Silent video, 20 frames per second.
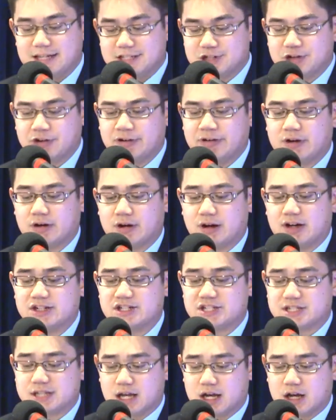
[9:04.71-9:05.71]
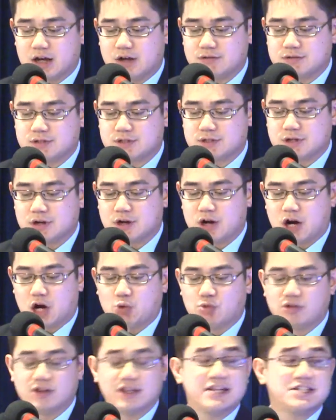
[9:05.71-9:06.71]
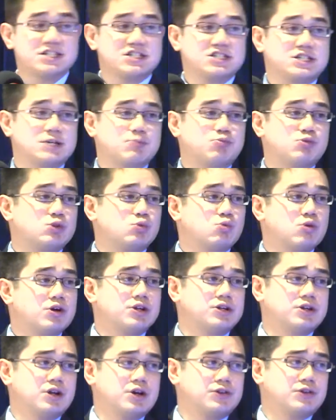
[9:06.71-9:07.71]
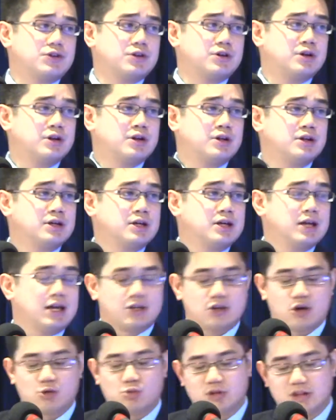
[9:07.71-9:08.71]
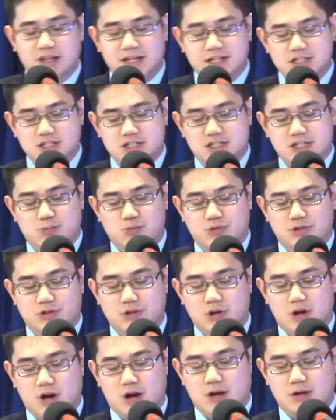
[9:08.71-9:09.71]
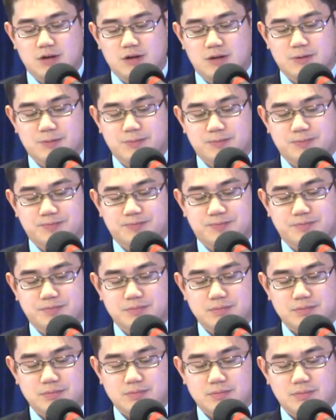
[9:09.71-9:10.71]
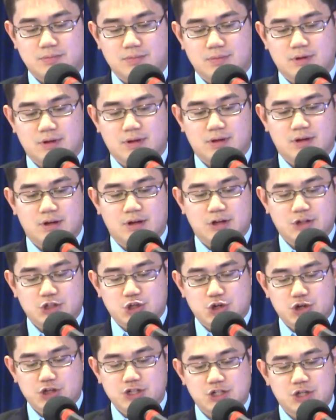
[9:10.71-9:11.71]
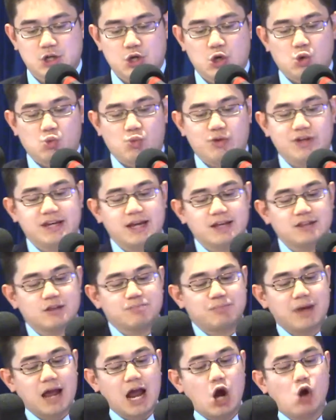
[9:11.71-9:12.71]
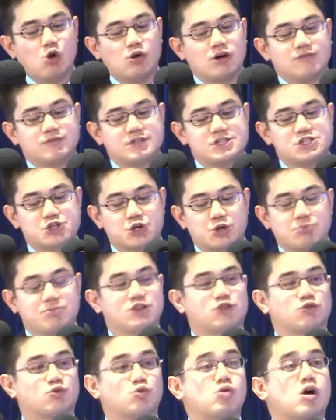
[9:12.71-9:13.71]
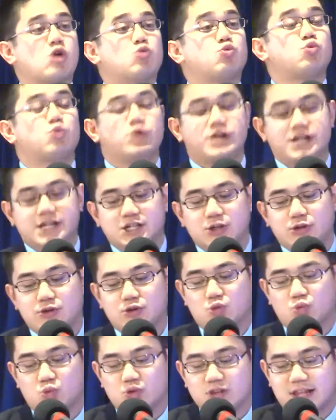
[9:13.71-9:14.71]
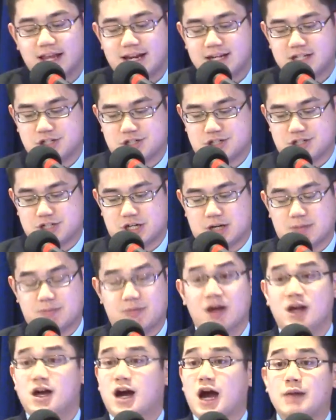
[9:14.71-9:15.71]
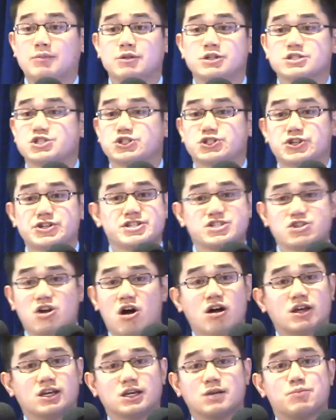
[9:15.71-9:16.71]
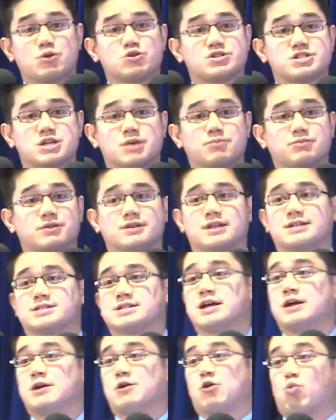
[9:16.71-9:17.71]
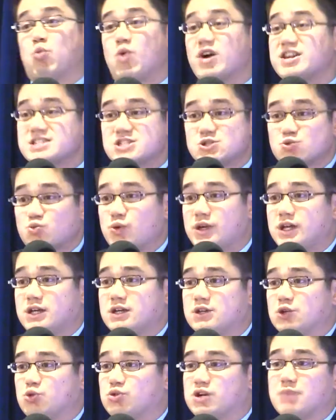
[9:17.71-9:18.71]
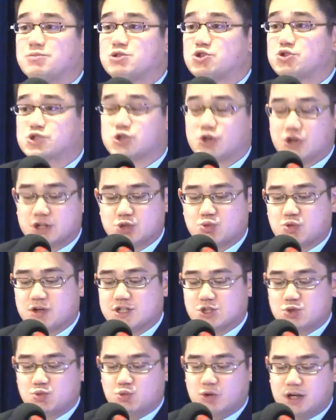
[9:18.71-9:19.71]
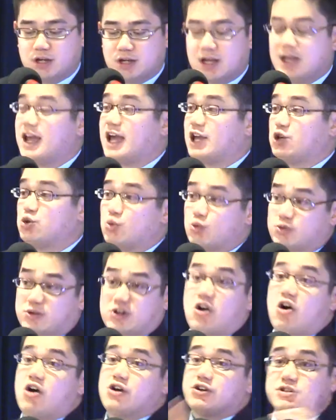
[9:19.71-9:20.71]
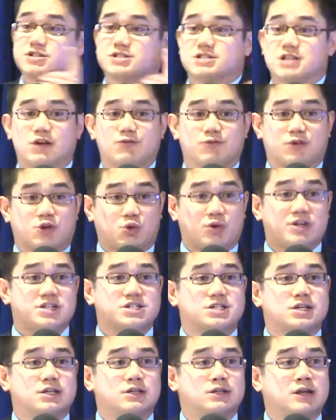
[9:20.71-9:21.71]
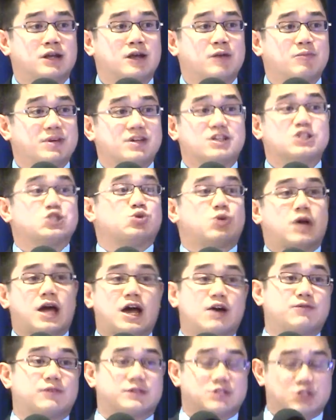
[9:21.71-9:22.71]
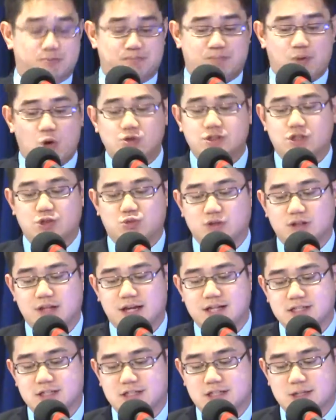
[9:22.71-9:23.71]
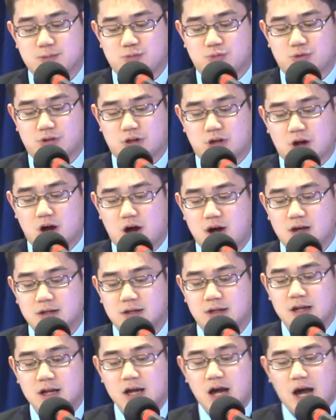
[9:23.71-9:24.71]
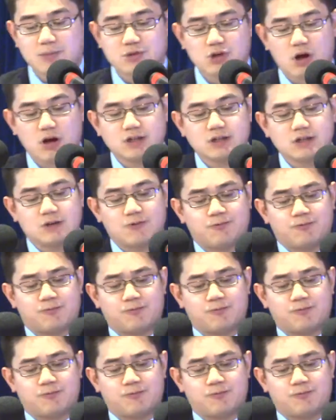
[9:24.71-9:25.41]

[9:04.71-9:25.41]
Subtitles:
injuring ourselves, our relationship with one another, and our relationship with God. Church, we gain the power of discernment through a real relationship. I'm not just talking about something that's once a week, you come to church once a week, and you call yourself a Christian because you have a supposed relationship with God. I'm talking